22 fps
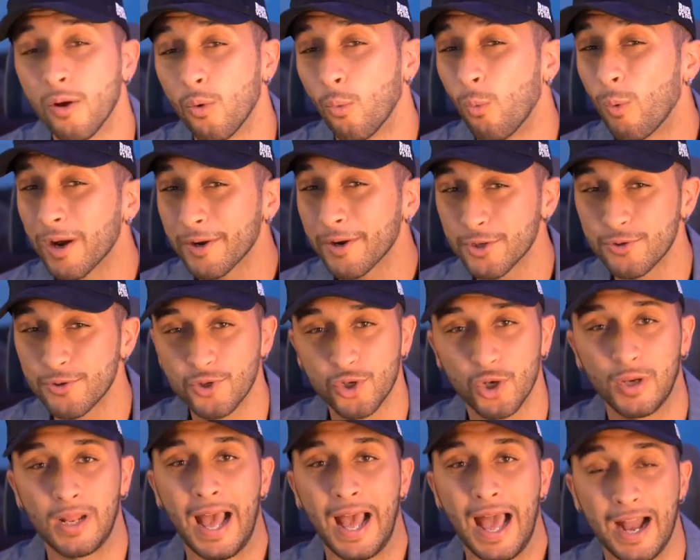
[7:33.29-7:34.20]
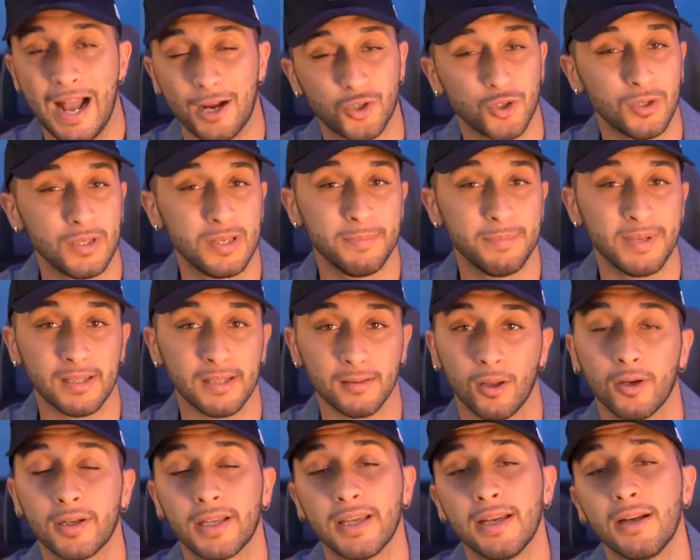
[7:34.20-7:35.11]
where you should actually be
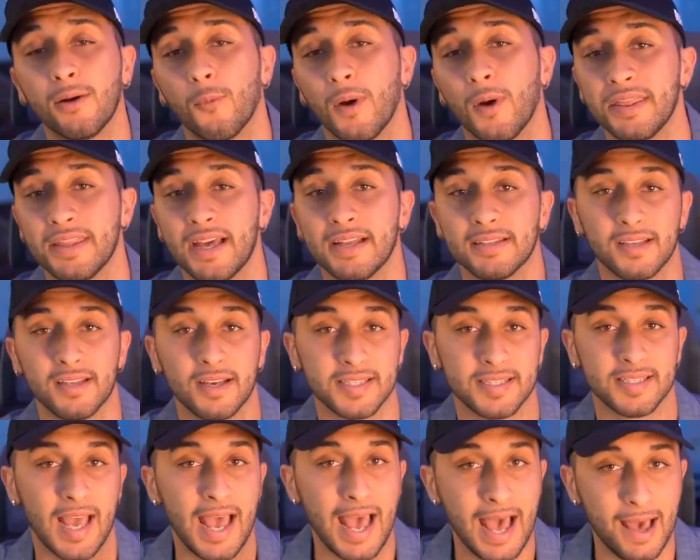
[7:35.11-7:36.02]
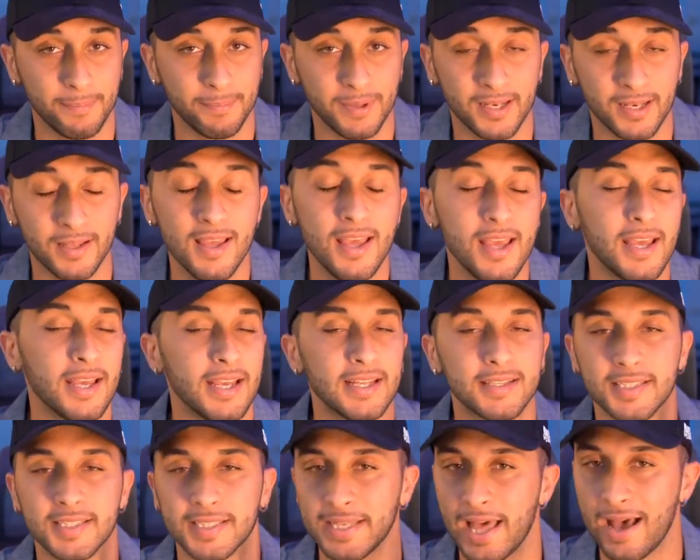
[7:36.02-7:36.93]
looking when that does happen.
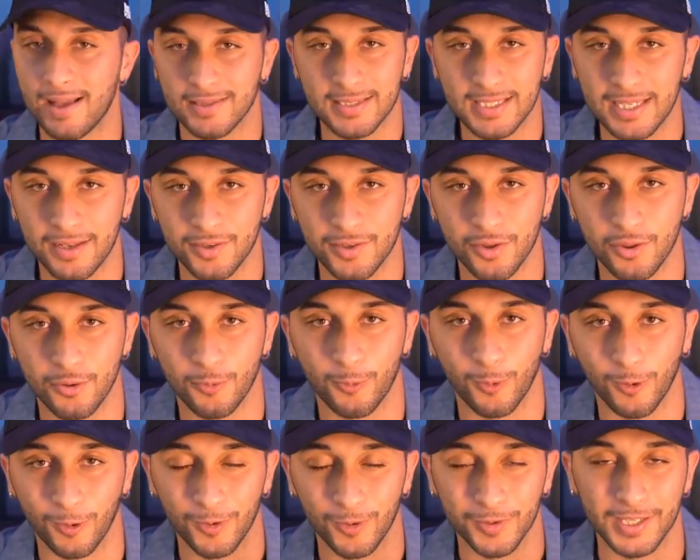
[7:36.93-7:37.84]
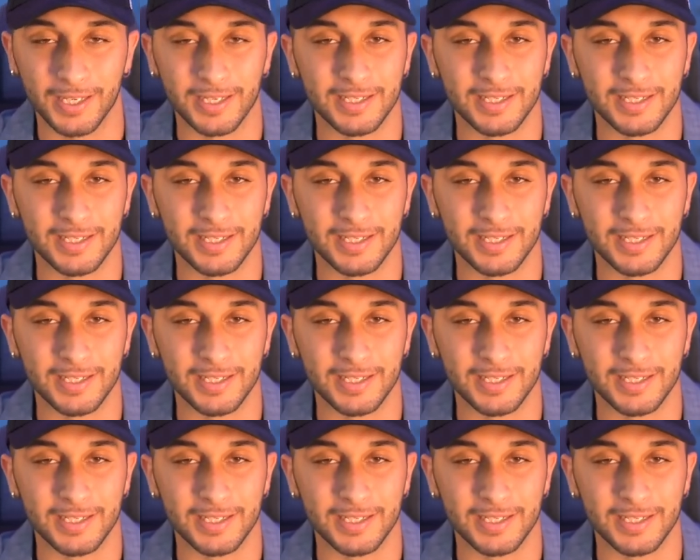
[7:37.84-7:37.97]
It's not the end of the world.